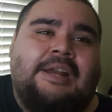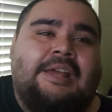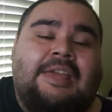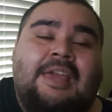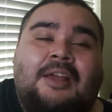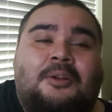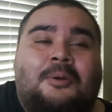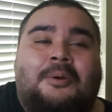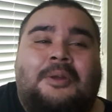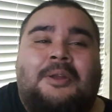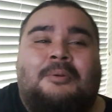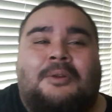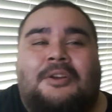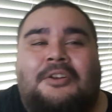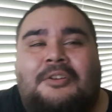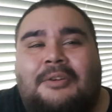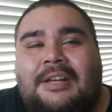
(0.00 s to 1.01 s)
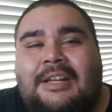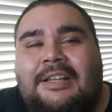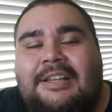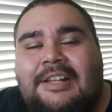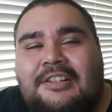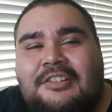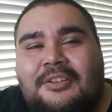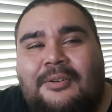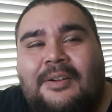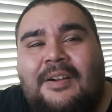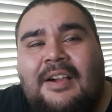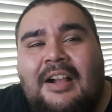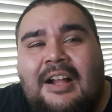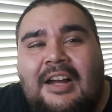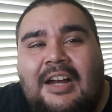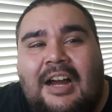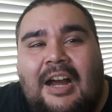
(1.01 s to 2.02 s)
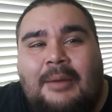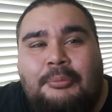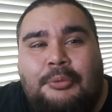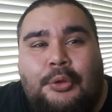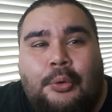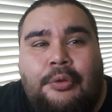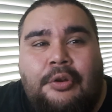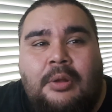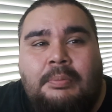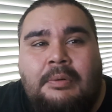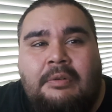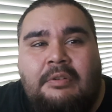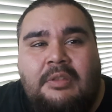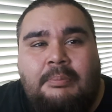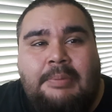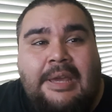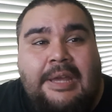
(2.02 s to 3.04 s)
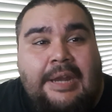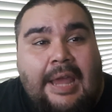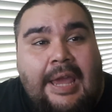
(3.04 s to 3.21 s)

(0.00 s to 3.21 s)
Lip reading: I can't go anywhere to do anything, so I'm throwing up over the bed.